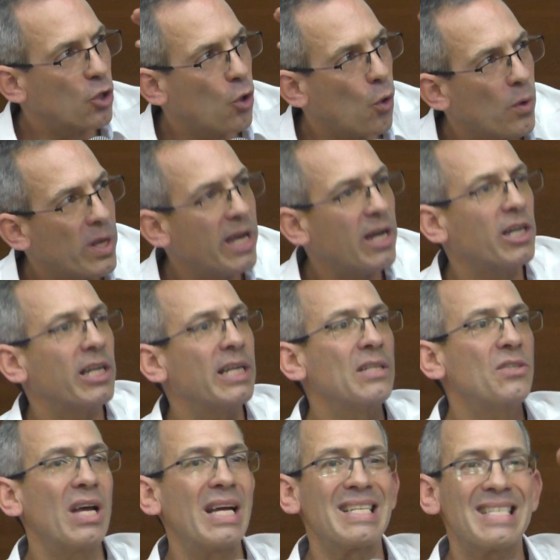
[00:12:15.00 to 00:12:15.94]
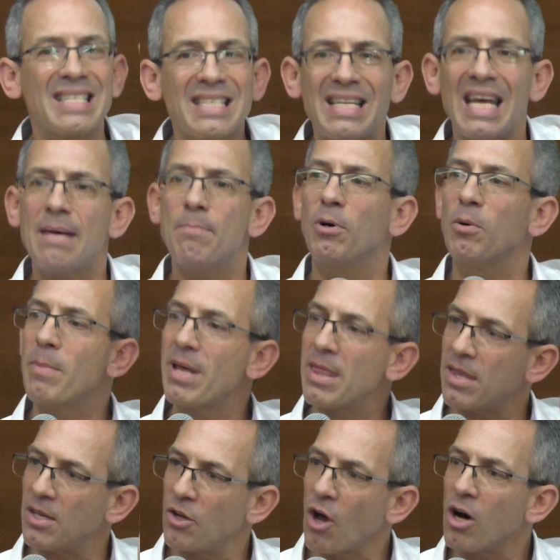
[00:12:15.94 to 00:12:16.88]
coherent and stable
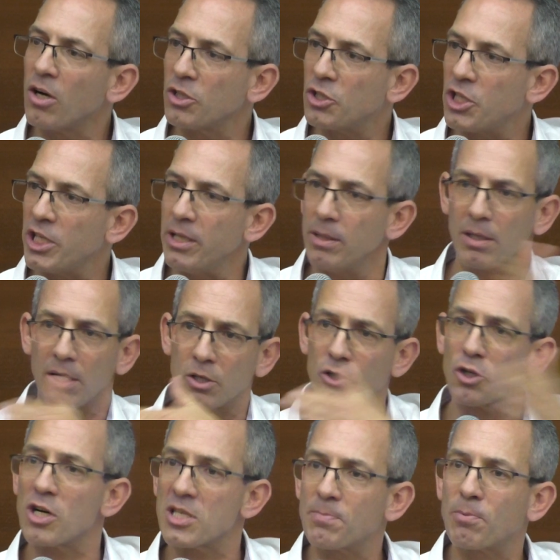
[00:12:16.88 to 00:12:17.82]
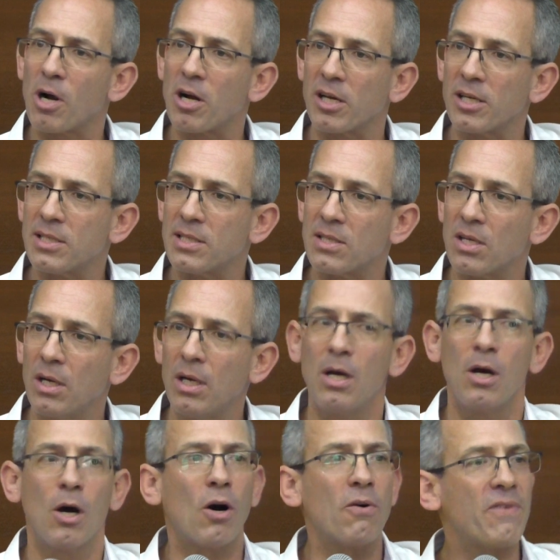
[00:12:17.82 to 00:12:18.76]
methodology across products
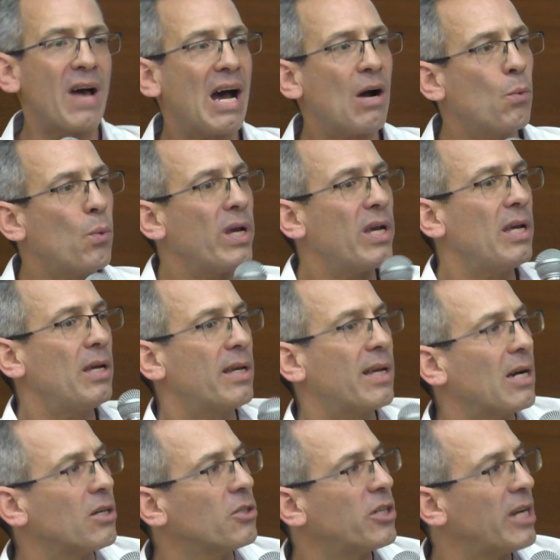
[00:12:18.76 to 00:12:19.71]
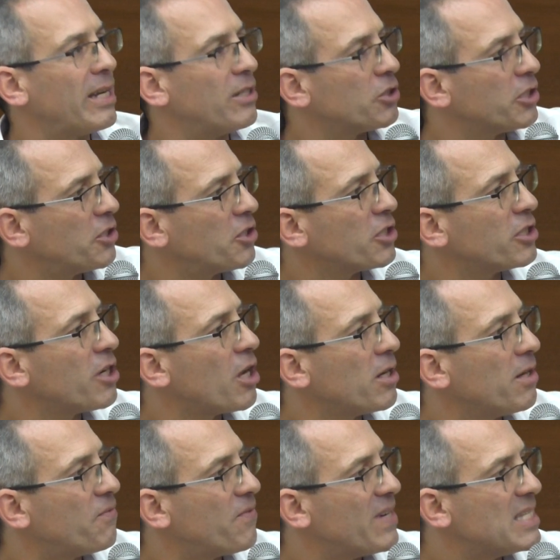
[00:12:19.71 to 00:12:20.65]
of how we calculate return
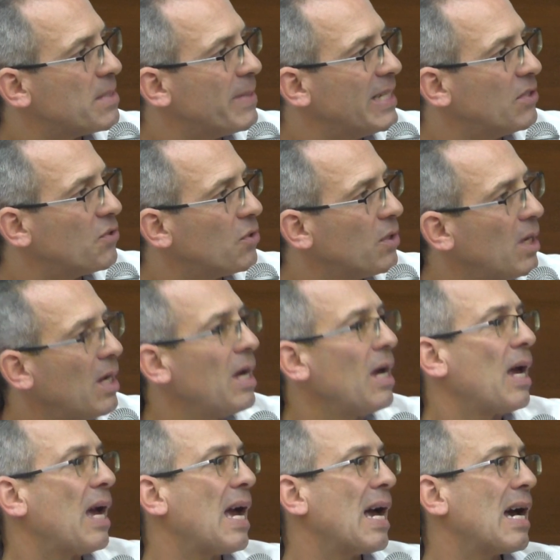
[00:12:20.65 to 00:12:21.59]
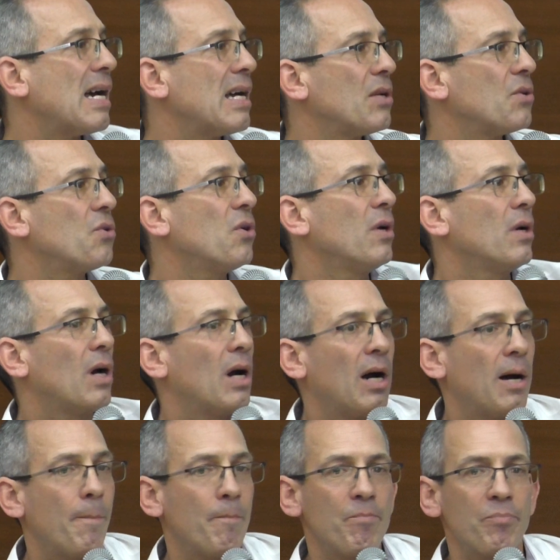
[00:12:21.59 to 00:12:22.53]
on investment and
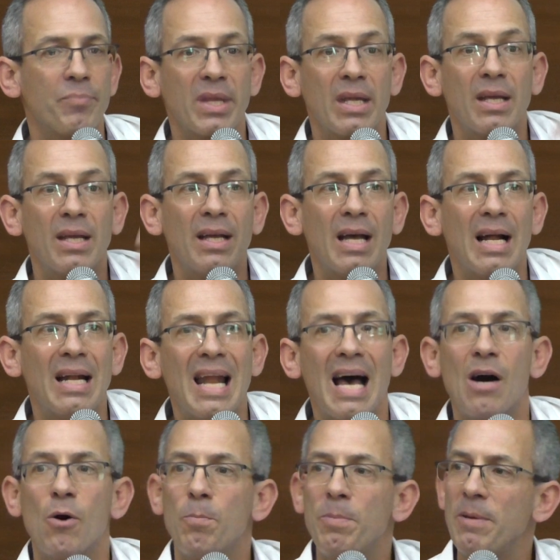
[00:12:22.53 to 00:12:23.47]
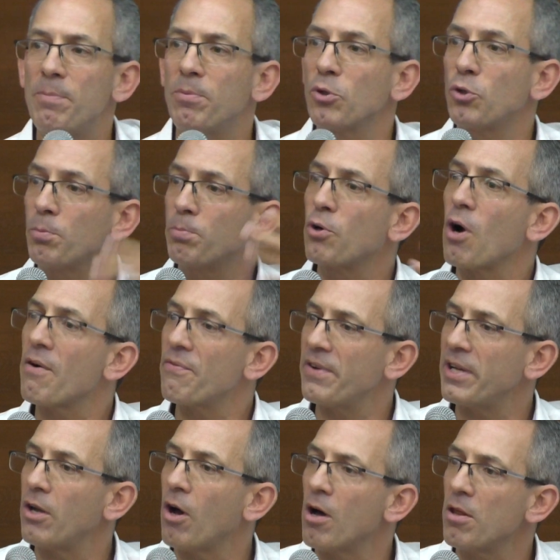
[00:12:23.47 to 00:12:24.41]
allow people to
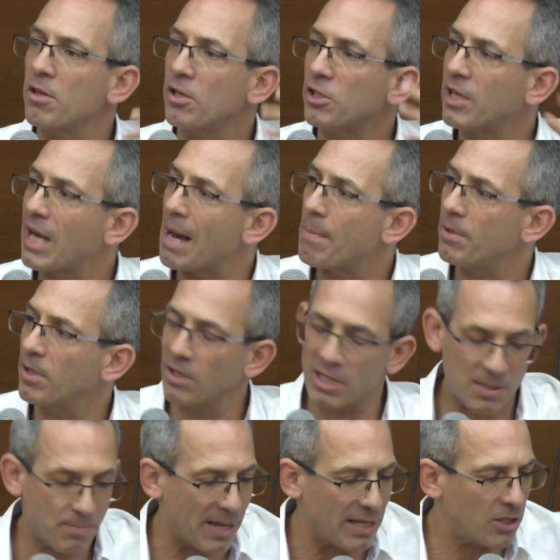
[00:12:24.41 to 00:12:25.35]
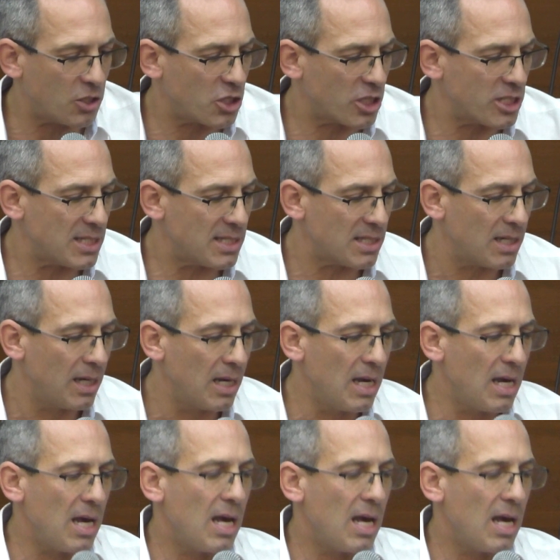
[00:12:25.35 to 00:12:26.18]
profit on their capital expenditures,